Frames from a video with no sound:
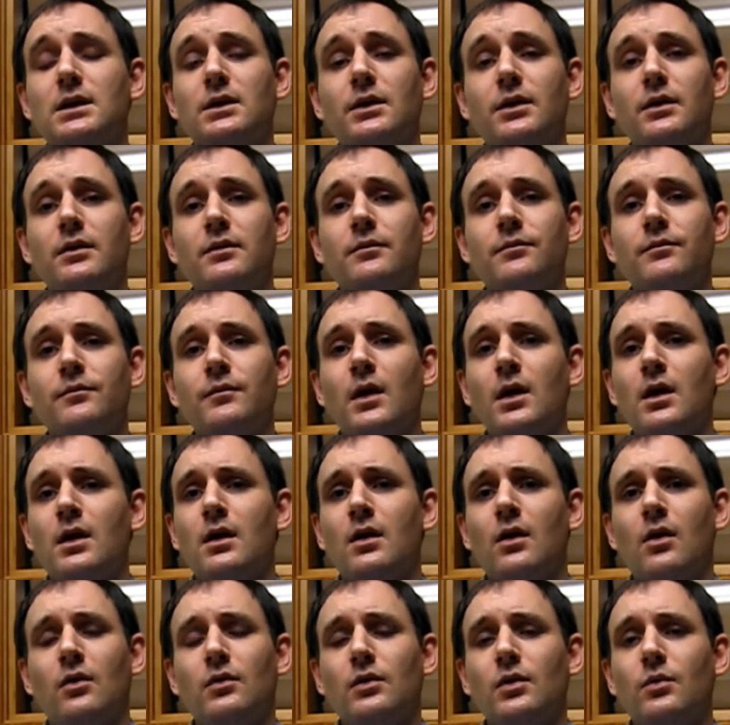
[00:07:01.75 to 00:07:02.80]
there.
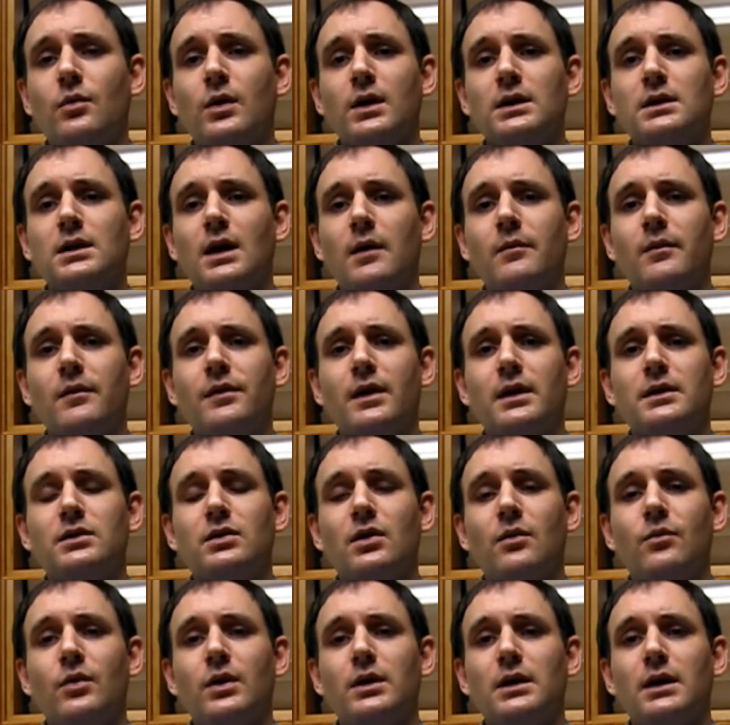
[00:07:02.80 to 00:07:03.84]
Only one time I've had
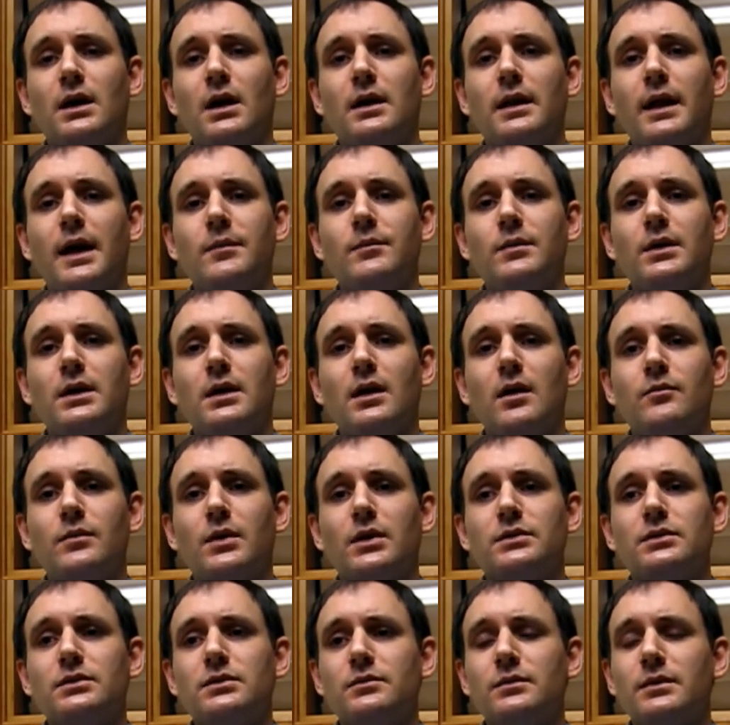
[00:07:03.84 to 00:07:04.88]
someone yell at me, a
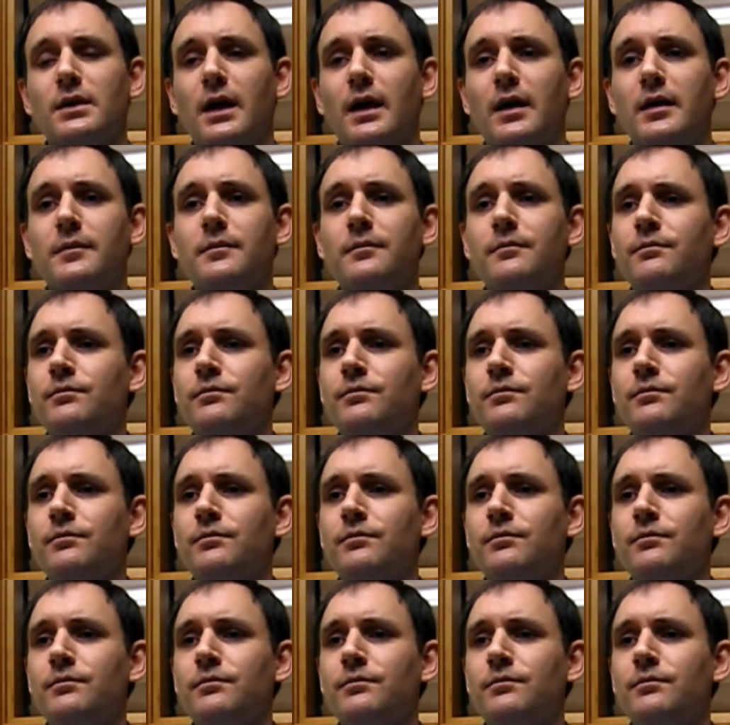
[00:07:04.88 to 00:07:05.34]
Muslim guy.